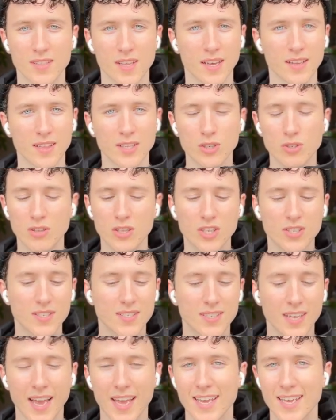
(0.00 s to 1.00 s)
like literally just
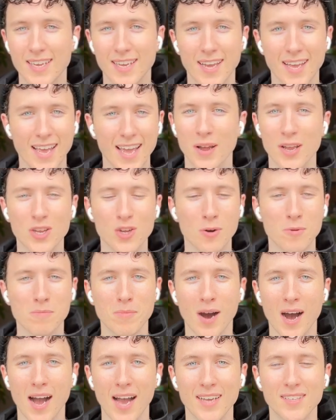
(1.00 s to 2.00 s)
saying in your
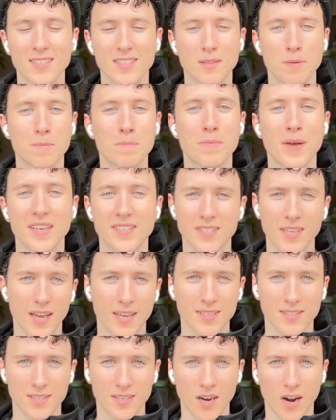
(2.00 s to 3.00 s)
mind the best
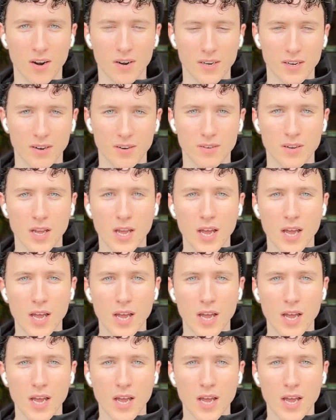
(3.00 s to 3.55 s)
case scenario.